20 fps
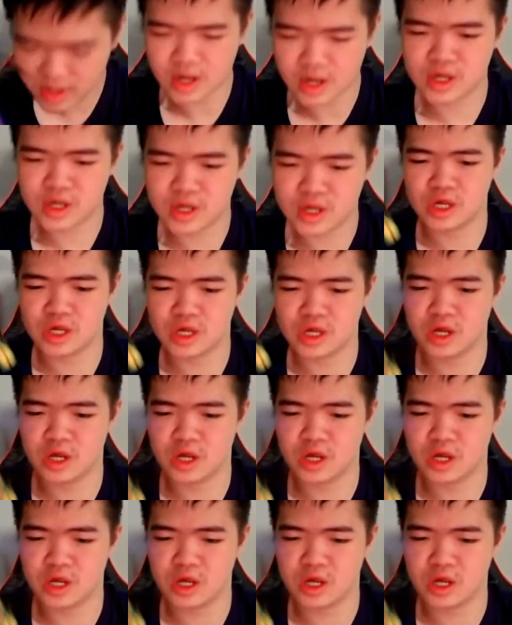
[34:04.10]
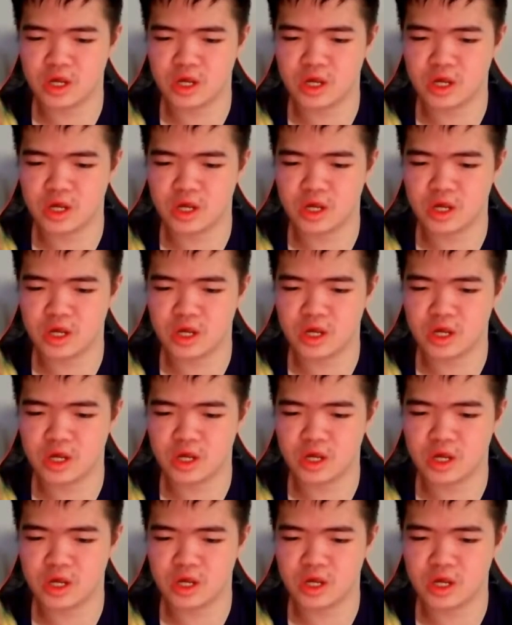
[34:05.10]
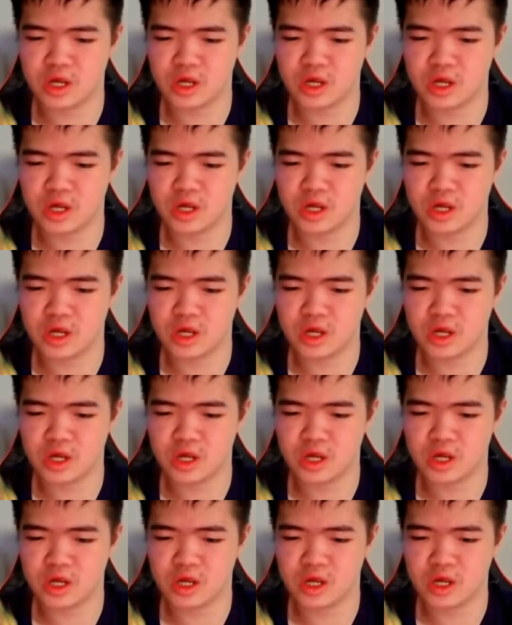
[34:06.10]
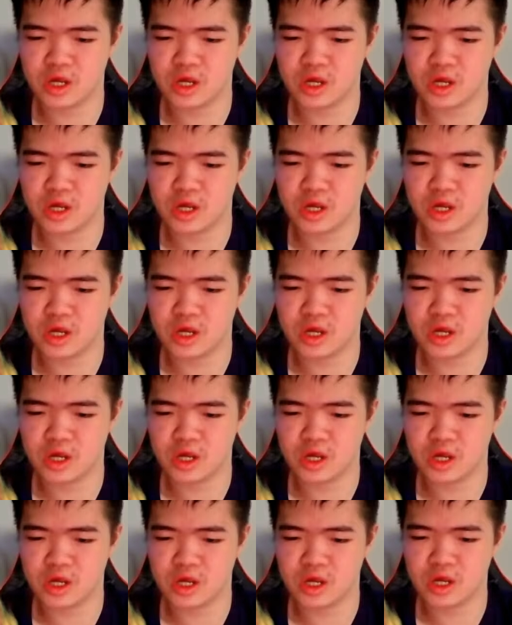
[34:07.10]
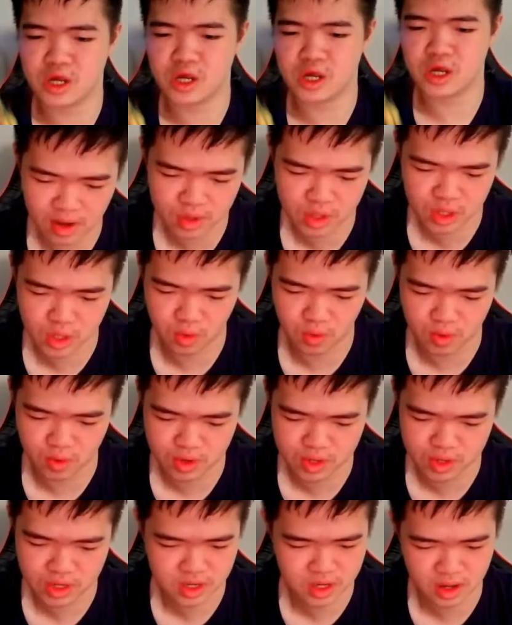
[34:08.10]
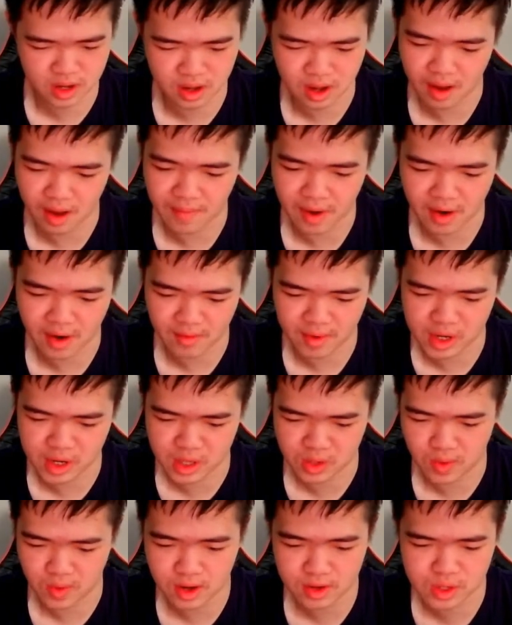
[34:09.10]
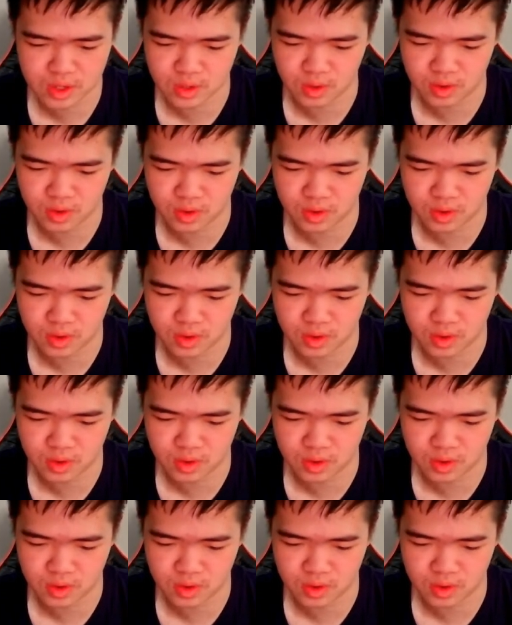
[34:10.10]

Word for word: I see those uh, Bendy uh, Bandai Candy Toy uh, uh, Wild Swords and uh, the Power Rangers Wild Swords.